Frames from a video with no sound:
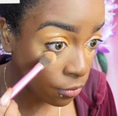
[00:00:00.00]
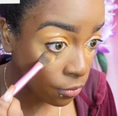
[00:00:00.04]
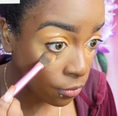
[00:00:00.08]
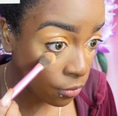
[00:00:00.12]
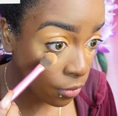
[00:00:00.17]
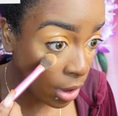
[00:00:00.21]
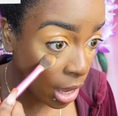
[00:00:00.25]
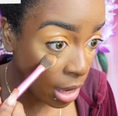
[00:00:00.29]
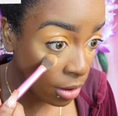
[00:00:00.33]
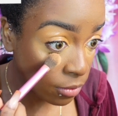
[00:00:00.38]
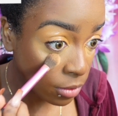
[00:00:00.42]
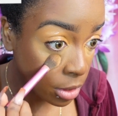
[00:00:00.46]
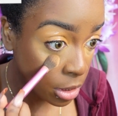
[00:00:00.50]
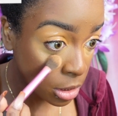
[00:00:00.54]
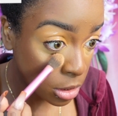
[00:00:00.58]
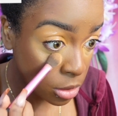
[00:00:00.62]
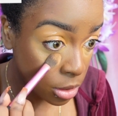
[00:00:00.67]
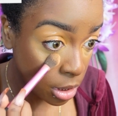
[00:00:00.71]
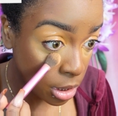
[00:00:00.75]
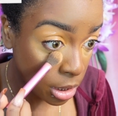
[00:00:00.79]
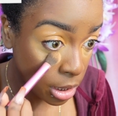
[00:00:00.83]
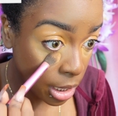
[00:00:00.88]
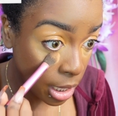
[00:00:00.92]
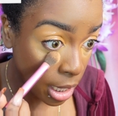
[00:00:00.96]

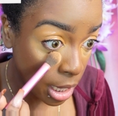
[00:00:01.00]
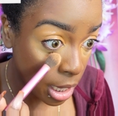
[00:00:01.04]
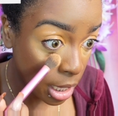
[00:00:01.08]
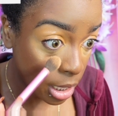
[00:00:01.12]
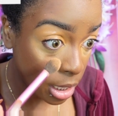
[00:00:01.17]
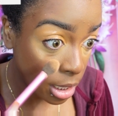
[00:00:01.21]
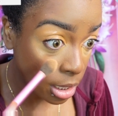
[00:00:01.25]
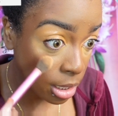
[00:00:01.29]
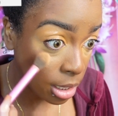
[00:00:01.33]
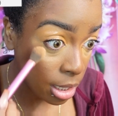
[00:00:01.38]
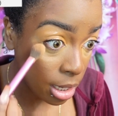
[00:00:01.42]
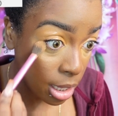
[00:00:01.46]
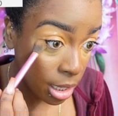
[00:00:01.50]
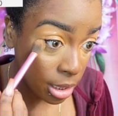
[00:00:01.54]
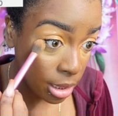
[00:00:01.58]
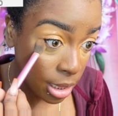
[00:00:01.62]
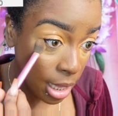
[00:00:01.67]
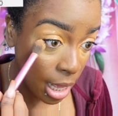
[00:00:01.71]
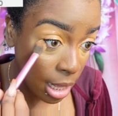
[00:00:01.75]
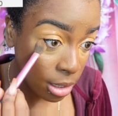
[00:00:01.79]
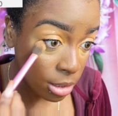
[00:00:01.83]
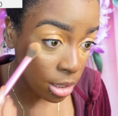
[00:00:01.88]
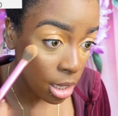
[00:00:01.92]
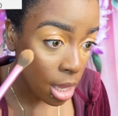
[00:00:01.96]
500, get
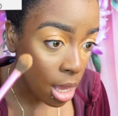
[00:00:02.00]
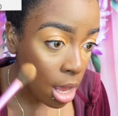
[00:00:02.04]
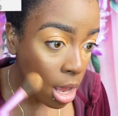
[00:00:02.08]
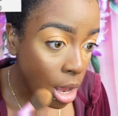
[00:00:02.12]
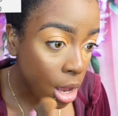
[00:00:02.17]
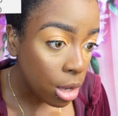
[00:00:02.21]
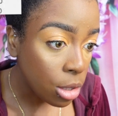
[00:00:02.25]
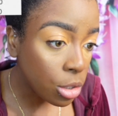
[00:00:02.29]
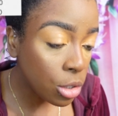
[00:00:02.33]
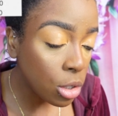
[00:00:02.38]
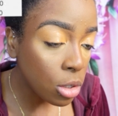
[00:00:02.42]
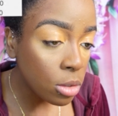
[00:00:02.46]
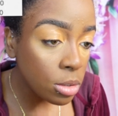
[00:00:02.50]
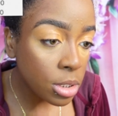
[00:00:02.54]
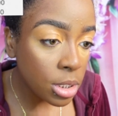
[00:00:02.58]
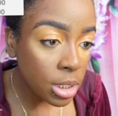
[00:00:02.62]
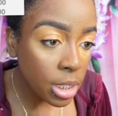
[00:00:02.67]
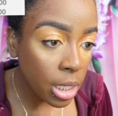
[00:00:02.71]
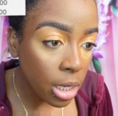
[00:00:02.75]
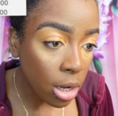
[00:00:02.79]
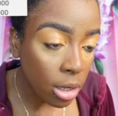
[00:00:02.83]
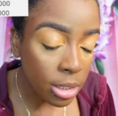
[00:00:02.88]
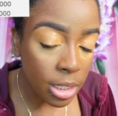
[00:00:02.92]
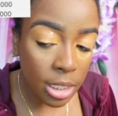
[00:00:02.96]
1,000. You'll
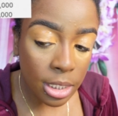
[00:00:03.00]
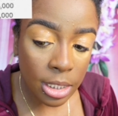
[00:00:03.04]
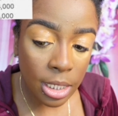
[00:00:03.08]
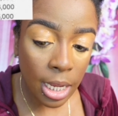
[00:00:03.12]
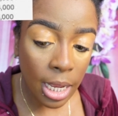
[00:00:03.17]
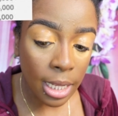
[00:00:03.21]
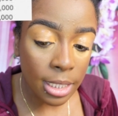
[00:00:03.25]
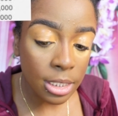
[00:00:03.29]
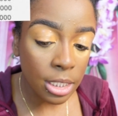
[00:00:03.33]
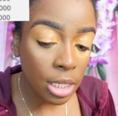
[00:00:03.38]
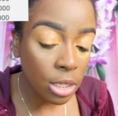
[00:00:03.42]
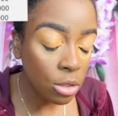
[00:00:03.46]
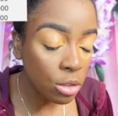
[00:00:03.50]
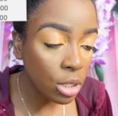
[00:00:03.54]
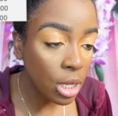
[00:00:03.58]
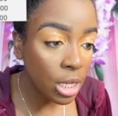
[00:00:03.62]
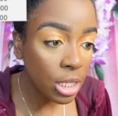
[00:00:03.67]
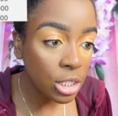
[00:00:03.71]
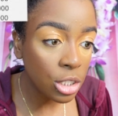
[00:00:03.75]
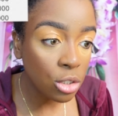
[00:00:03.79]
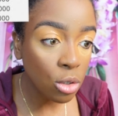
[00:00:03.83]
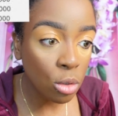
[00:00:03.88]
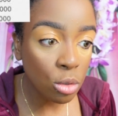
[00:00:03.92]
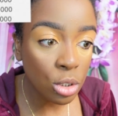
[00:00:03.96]
see on the text,
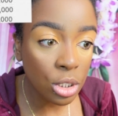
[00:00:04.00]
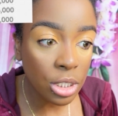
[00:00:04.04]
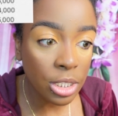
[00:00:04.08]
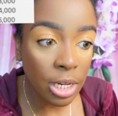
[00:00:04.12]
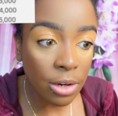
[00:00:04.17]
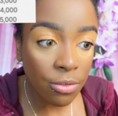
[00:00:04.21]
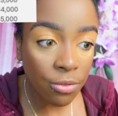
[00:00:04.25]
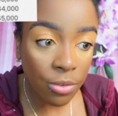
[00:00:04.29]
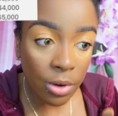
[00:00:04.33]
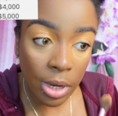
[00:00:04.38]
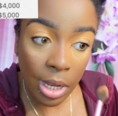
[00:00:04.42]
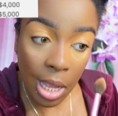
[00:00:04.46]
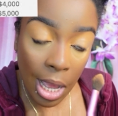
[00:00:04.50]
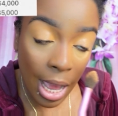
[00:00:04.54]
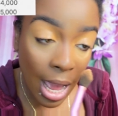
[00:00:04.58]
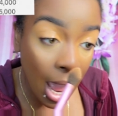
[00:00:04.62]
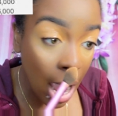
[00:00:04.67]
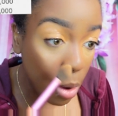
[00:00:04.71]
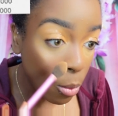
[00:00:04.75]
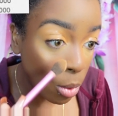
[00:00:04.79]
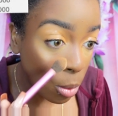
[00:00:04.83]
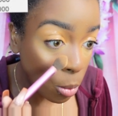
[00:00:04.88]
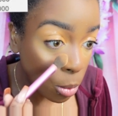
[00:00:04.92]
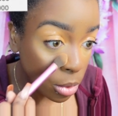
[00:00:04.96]
it shows different kind.
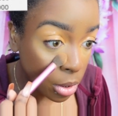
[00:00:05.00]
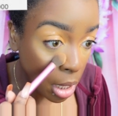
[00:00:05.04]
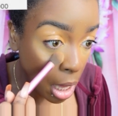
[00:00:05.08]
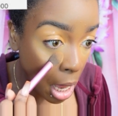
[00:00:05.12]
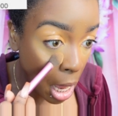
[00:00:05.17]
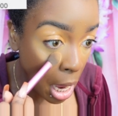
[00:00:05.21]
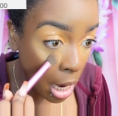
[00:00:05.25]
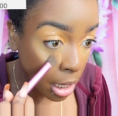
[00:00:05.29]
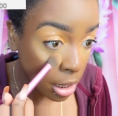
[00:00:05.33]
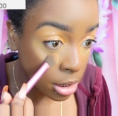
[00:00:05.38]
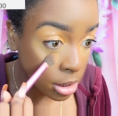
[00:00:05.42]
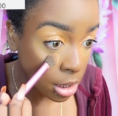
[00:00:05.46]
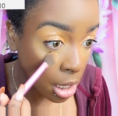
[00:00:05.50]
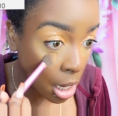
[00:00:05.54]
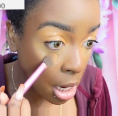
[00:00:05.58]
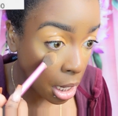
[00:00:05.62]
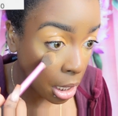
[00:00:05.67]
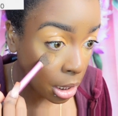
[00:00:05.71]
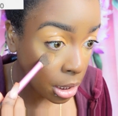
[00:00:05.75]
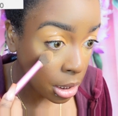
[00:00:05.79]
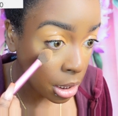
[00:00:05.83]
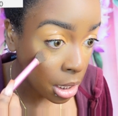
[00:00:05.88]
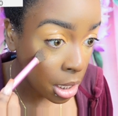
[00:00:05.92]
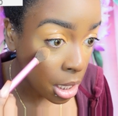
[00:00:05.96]
I went with the highest
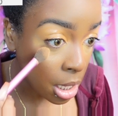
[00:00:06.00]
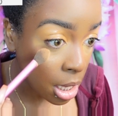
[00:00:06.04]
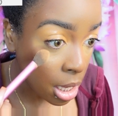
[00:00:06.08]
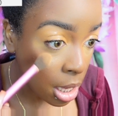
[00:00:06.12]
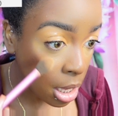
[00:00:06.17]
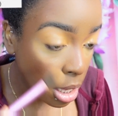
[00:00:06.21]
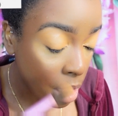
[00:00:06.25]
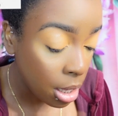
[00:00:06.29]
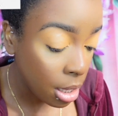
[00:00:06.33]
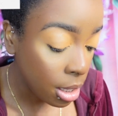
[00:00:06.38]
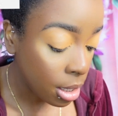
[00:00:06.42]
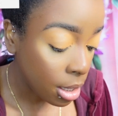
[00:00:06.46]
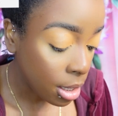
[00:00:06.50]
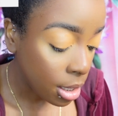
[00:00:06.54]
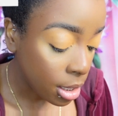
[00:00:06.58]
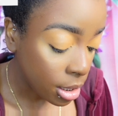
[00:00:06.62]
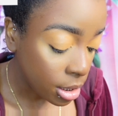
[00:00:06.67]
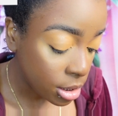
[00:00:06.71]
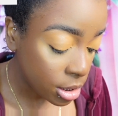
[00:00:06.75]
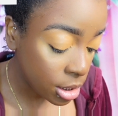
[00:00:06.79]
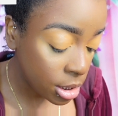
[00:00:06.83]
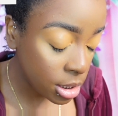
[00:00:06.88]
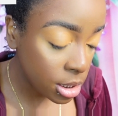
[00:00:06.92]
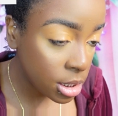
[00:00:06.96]
kind.
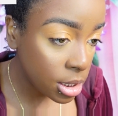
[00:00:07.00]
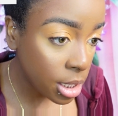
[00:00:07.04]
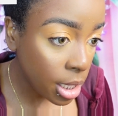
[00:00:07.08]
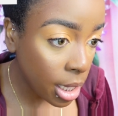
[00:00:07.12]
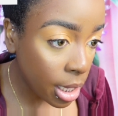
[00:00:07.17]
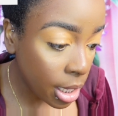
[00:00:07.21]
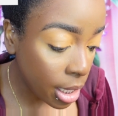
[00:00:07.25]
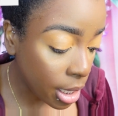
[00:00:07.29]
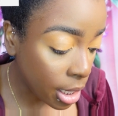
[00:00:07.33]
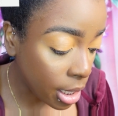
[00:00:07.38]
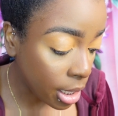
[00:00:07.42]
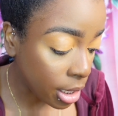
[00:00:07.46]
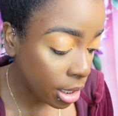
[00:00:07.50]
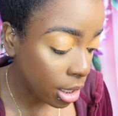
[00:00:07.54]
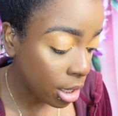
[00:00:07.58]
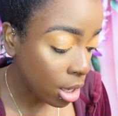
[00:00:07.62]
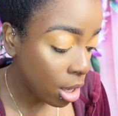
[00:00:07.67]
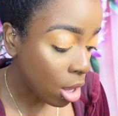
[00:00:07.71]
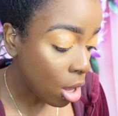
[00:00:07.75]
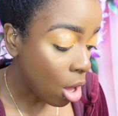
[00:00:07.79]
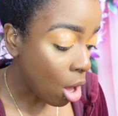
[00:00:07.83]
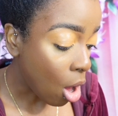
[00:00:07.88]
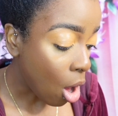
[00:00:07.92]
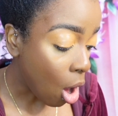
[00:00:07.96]
She said,
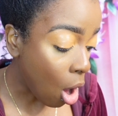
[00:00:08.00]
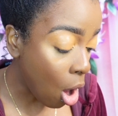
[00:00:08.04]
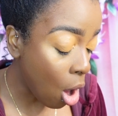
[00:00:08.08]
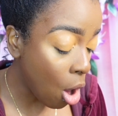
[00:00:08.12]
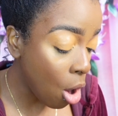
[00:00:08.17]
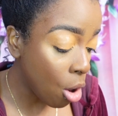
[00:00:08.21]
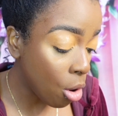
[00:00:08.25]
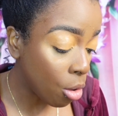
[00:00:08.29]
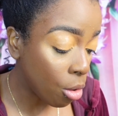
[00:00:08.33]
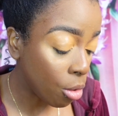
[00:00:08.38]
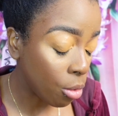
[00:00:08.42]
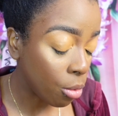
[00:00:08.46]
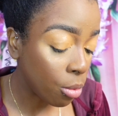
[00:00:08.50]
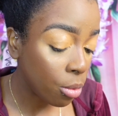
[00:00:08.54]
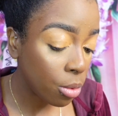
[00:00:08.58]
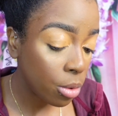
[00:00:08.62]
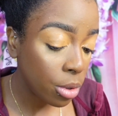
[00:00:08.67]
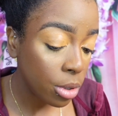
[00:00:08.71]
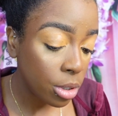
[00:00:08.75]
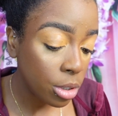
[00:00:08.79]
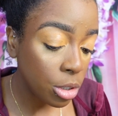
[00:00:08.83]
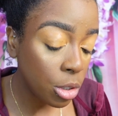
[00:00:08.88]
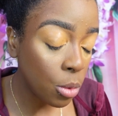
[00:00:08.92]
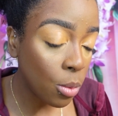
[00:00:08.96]
oh,
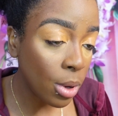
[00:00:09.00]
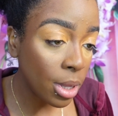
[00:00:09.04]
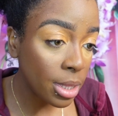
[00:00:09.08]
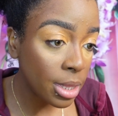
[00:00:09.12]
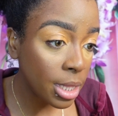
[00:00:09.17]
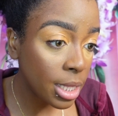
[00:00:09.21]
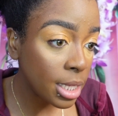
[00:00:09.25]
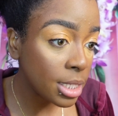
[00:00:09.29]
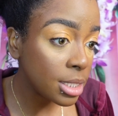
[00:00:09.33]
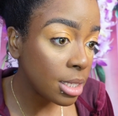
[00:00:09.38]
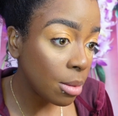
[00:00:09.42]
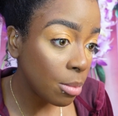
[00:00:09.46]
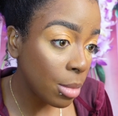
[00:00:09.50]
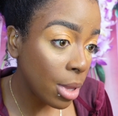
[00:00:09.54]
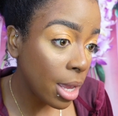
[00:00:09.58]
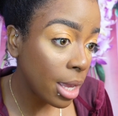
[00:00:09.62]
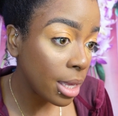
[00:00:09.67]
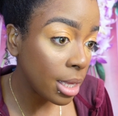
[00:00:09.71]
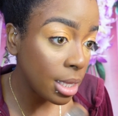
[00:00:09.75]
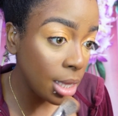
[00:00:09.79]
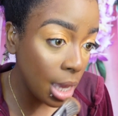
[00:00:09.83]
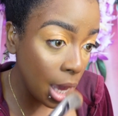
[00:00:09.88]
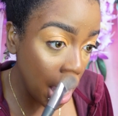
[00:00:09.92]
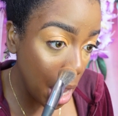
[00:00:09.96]
you want this? I'm
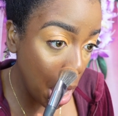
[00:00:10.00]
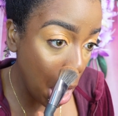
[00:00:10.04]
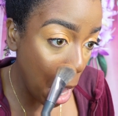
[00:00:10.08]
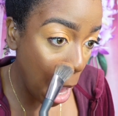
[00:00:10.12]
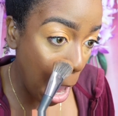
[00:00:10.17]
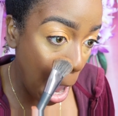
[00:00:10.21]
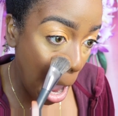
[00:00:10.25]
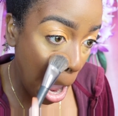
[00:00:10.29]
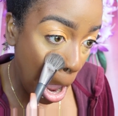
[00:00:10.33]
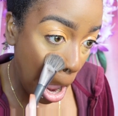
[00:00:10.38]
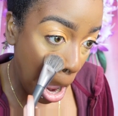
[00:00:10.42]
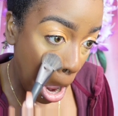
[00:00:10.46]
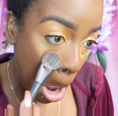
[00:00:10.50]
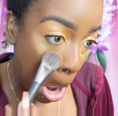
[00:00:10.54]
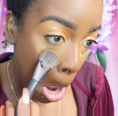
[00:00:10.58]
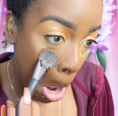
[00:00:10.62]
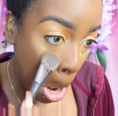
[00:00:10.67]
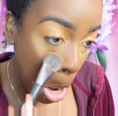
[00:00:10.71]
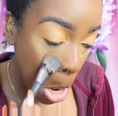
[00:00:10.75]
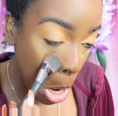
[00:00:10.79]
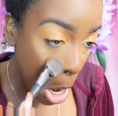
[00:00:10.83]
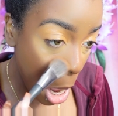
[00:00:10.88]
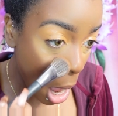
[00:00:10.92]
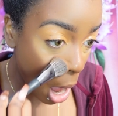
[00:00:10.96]
like, yeah,
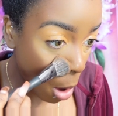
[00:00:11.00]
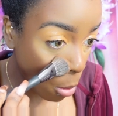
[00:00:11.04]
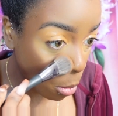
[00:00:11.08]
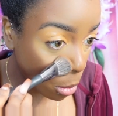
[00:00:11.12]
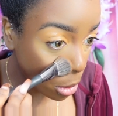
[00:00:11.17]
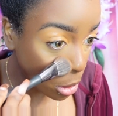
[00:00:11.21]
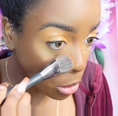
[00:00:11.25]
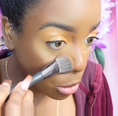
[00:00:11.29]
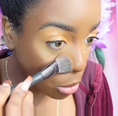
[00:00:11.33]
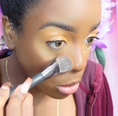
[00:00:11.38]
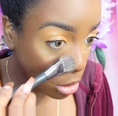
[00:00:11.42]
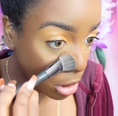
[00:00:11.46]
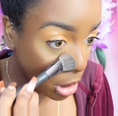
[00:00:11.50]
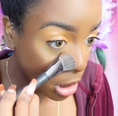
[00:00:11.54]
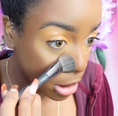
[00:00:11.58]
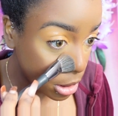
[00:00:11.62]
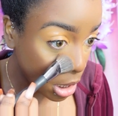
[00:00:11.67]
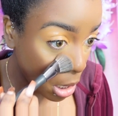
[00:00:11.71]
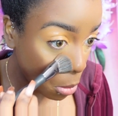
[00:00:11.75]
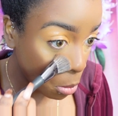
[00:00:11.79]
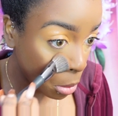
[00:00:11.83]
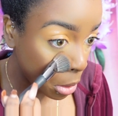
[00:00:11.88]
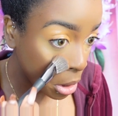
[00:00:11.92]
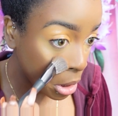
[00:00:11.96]
I want to do this.
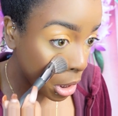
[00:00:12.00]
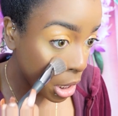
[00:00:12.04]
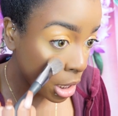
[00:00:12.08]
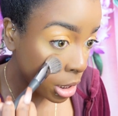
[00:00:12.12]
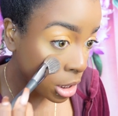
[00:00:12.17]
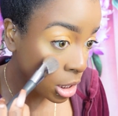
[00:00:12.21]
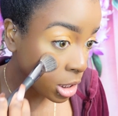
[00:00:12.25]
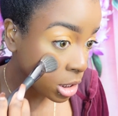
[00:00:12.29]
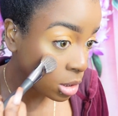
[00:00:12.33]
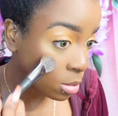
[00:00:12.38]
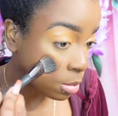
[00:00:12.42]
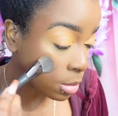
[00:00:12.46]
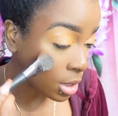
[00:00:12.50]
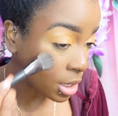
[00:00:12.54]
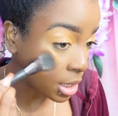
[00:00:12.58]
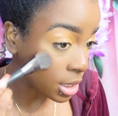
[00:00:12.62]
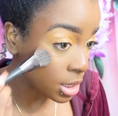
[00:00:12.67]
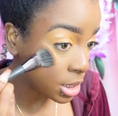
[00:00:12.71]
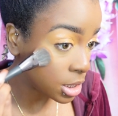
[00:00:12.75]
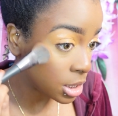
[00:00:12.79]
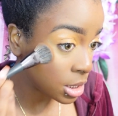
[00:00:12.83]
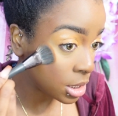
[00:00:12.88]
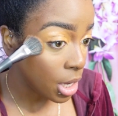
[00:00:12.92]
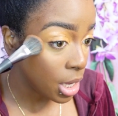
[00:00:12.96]
I want to get this
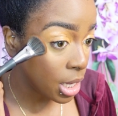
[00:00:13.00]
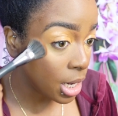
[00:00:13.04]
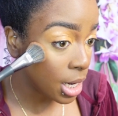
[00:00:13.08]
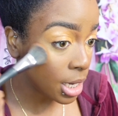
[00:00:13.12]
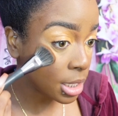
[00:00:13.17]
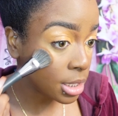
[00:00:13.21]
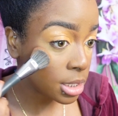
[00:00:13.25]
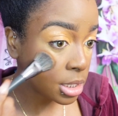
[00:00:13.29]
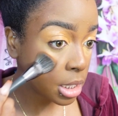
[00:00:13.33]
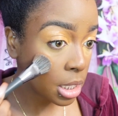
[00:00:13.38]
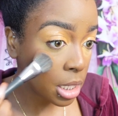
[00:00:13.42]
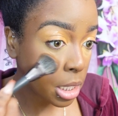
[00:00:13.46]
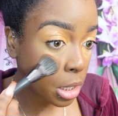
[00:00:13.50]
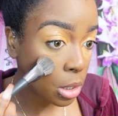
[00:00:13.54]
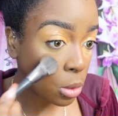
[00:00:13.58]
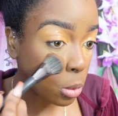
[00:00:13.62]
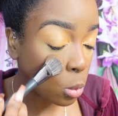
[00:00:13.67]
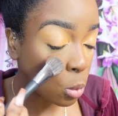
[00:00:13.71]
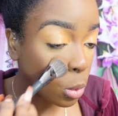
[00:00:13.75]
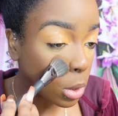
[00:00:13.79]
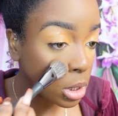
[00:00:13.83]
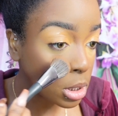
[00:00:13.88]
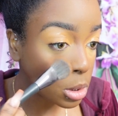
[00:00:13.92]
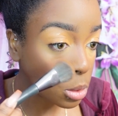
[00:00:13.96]
much. And I
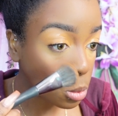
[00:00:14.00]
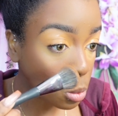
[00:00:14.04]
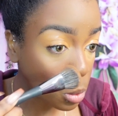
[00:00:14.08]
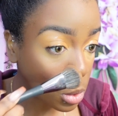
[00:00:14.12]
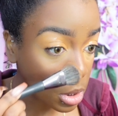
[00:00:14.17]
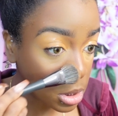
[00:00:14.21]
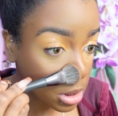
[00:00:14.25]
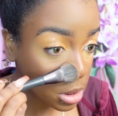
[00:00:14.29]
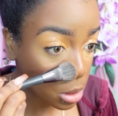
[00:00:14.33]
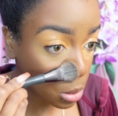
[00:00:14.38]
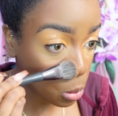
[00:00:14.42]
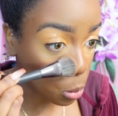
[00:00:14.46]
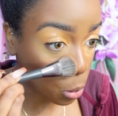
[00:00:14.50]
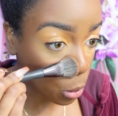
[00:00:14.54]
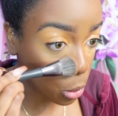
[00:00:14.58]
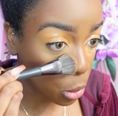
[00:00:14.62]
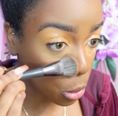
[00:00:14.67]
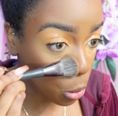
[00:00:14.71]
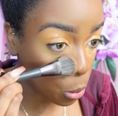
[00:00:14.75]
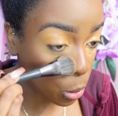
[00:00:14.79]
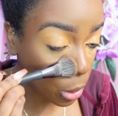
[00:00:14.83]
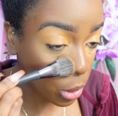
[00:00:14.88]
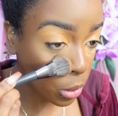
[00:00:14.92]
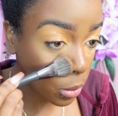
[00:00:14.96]
said, where
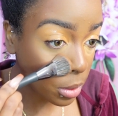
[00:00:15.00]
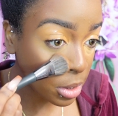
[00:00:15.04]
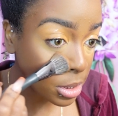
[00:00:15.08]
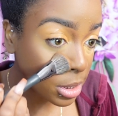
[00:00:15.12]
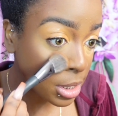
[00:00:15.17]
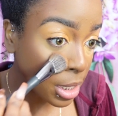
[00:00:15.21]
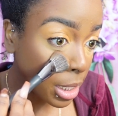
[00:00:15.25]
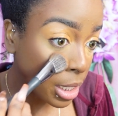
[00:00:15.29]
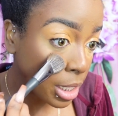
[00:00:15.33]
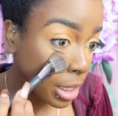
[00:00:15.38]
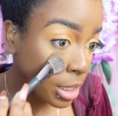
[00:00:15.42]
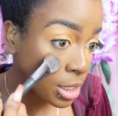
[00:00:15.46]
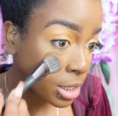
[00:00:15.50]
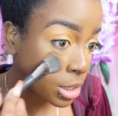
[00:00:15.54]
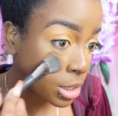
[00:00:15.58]
do I send this